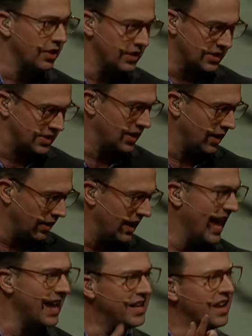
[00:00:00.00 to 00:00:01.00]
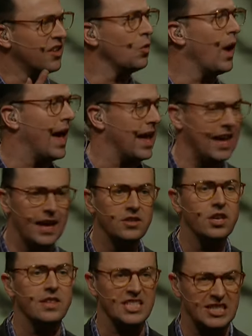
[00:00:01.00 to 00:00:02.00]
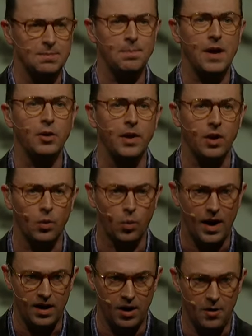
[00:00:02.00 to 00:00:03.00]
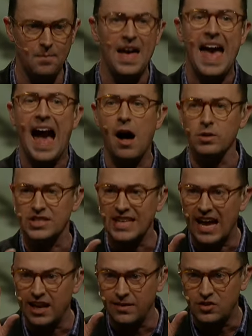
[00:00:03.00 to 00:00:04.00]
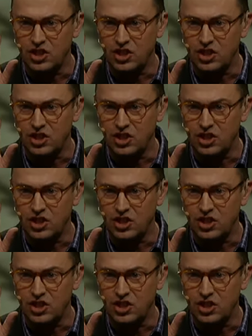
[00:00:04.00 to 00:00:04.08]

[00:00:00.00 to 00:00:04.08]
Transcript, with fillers: to the Son. Any other way into the spirit realm outside of